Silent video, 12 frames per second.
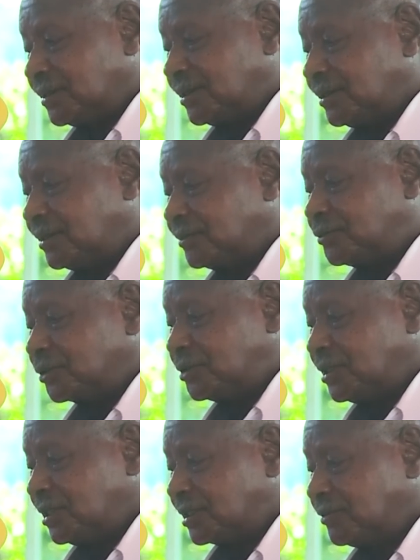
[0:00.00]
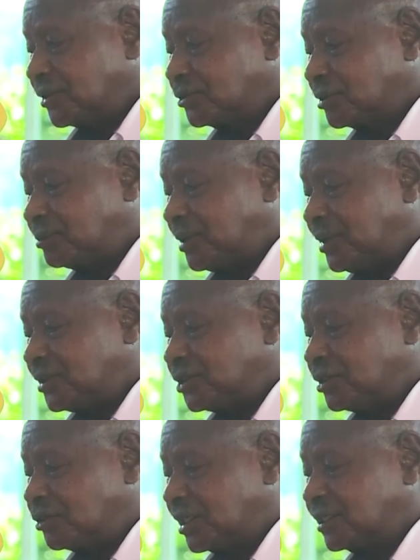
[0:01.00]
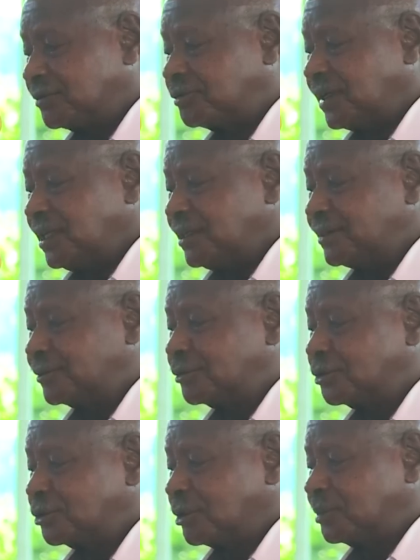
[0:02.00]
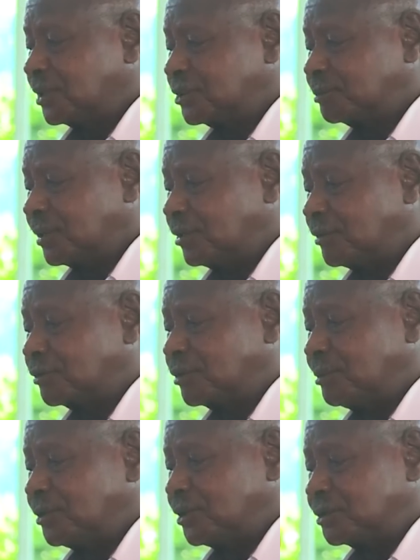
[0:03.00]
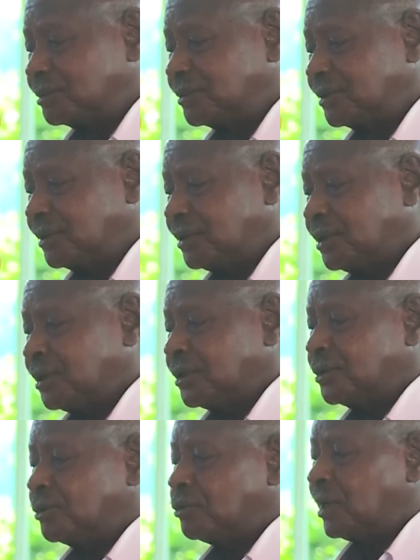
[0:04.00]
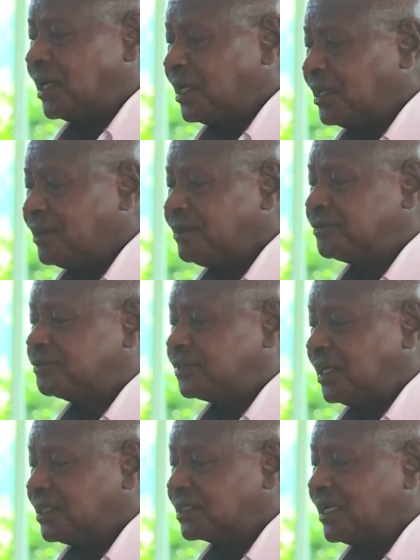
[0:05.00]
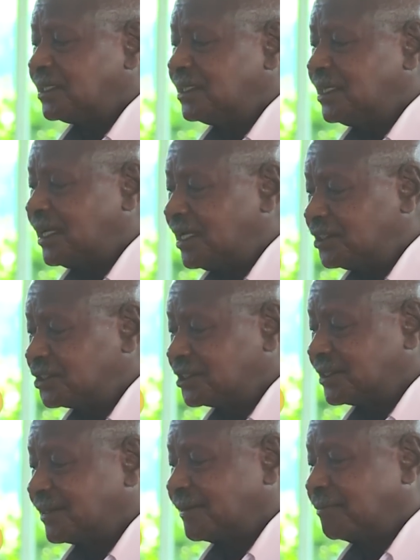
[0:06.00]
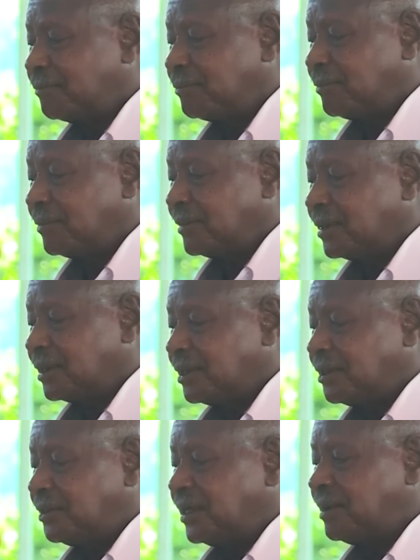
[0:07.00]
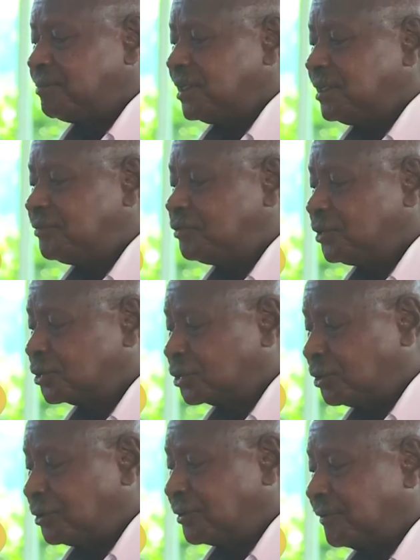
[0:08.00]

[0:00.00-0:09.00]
The 14 intervention powers in Russia failed to stop the spread of communism. Why fight ideas? They are beneficial.